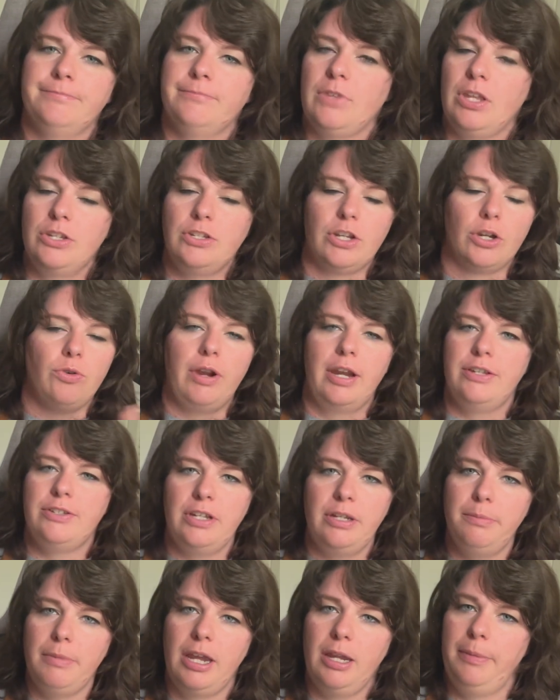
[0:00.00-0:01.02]
Is it crazy?
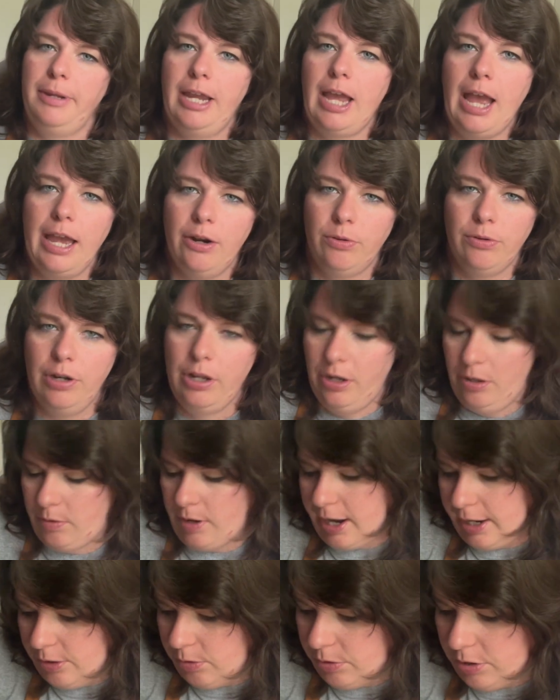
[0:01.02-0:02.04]
Maybe. I don't know.
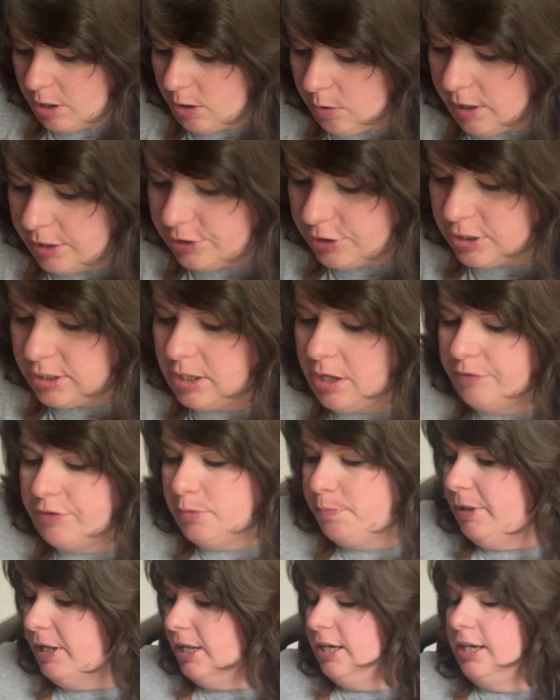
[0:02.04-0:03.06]
I just love
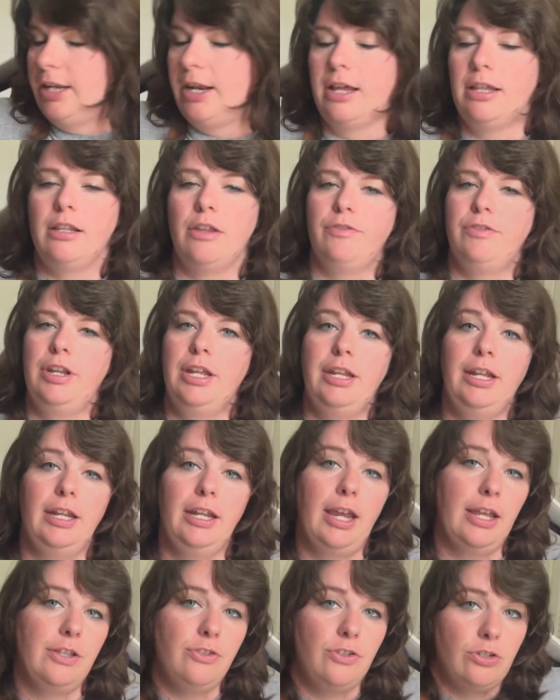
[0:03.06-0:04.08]
spinning and I love knitting,
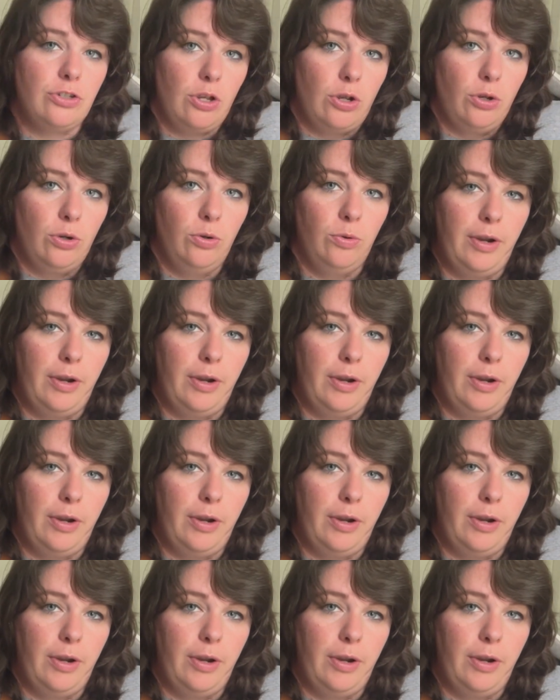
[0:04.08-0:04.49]
and so